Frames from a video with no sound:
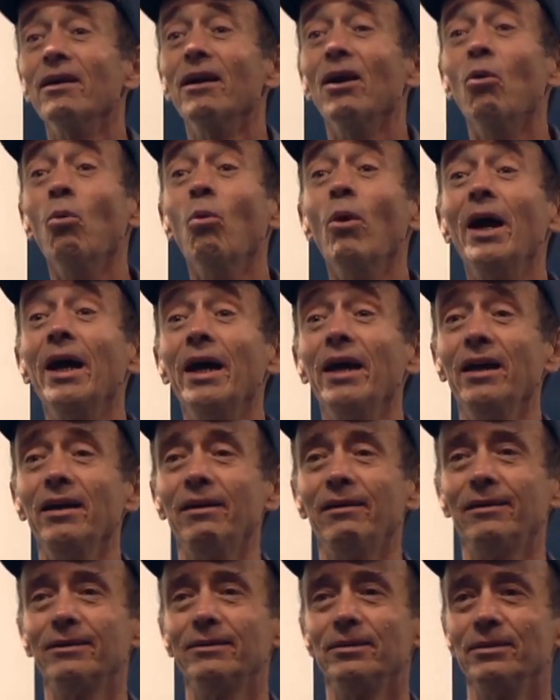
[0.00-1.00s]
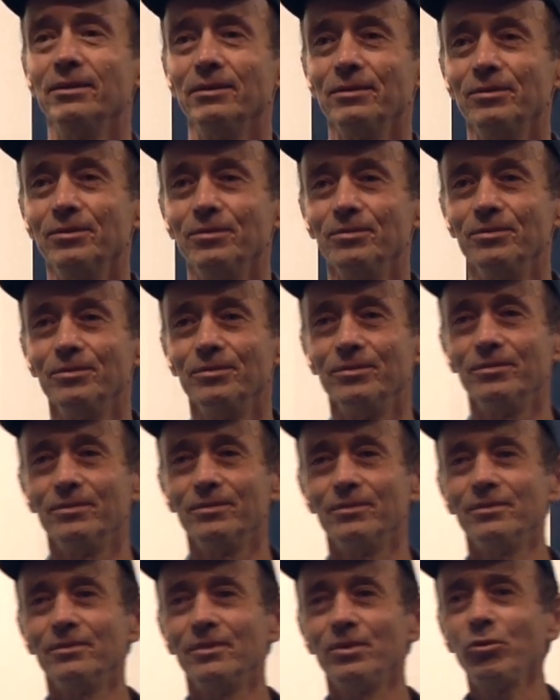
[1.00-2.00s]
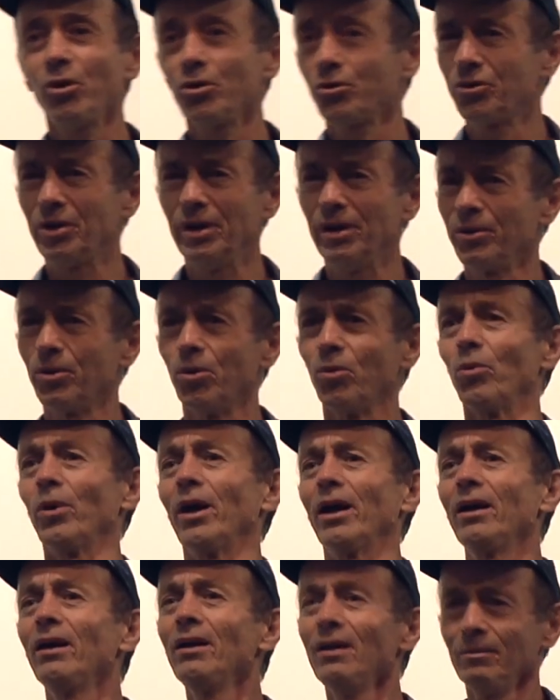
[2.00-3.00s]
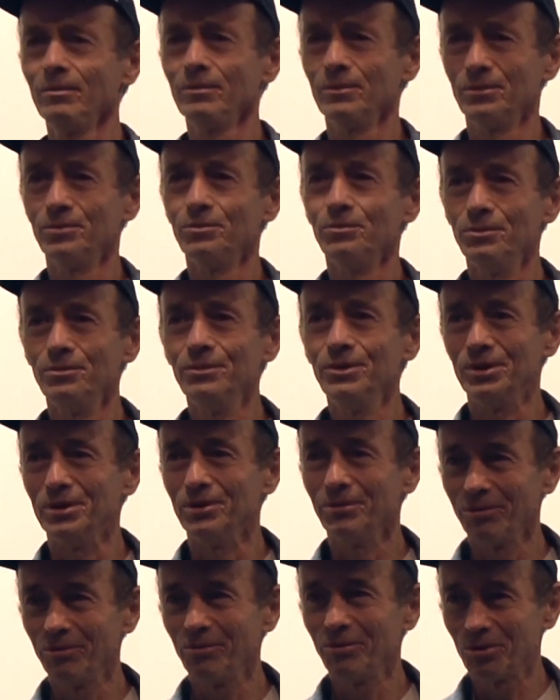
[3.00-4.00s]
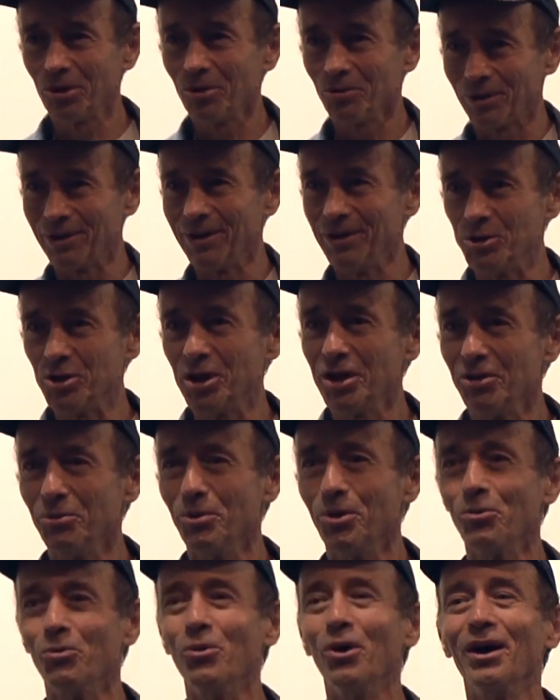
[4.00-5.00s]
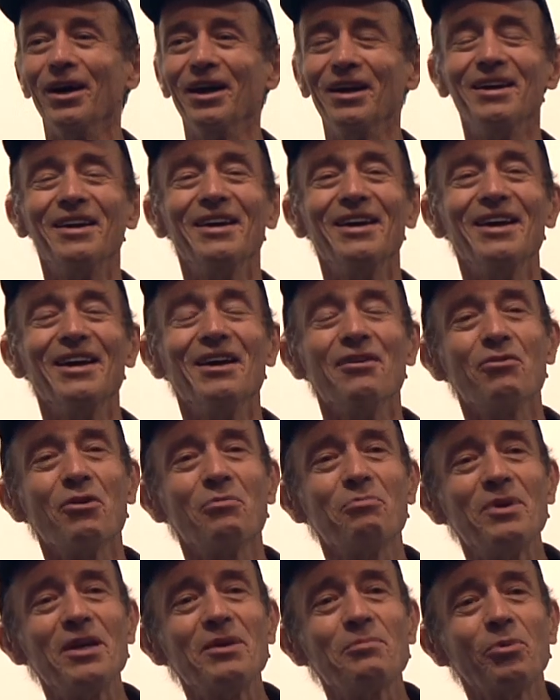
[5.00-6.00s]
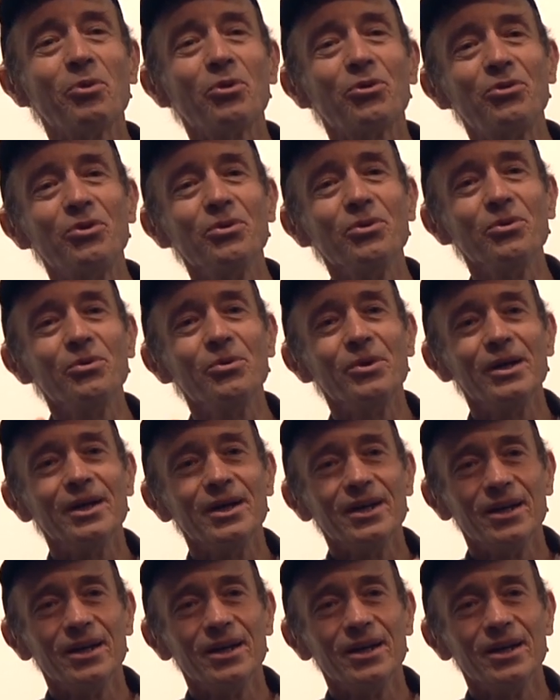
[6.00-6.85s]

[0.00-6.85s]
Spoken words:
a way, not cynical way, you know, totally genuine way, for people to